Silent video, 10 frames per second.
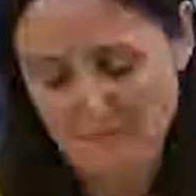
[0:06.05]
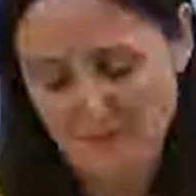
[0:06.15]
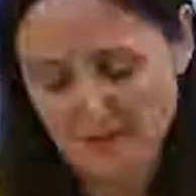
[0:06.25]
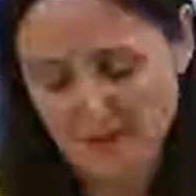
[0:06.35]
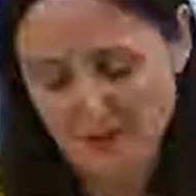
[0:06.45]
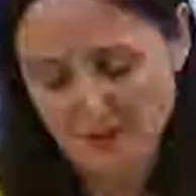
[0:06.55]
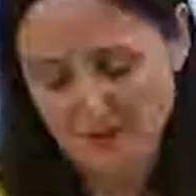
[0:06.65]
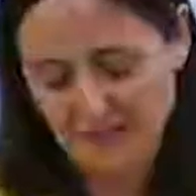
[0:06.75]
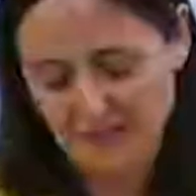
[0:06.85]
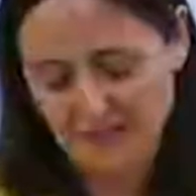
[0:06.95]
My talk
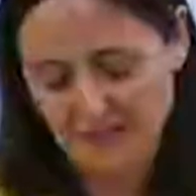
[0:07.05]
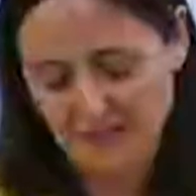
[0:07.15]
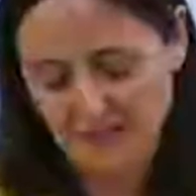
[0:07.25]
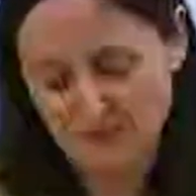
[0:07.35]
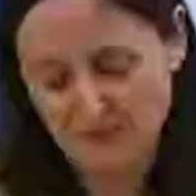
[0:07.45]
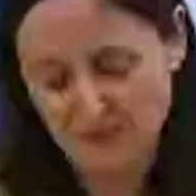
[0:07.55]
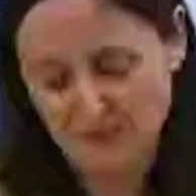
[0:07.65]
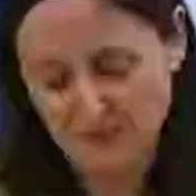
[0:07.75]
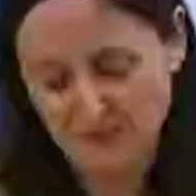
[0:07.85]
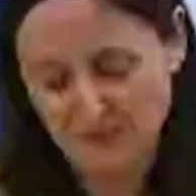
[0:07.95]
today is
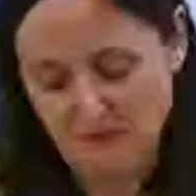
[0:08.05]
called